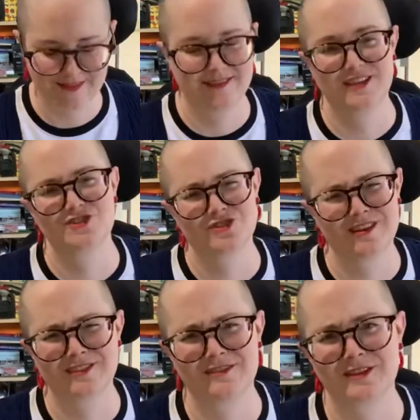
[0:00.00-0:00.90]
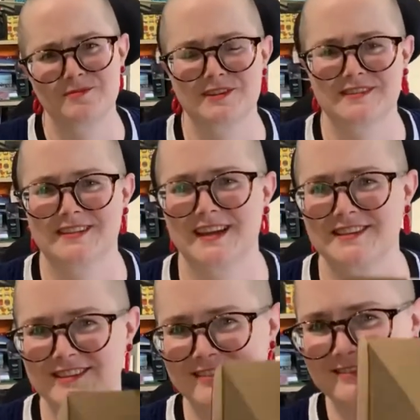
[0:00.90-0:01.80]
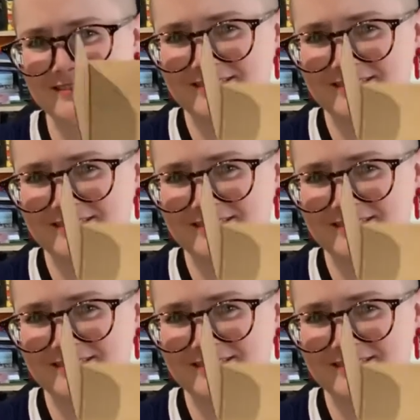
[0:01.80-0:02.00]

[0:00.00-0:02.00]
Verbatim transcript: They do have lovely presentations.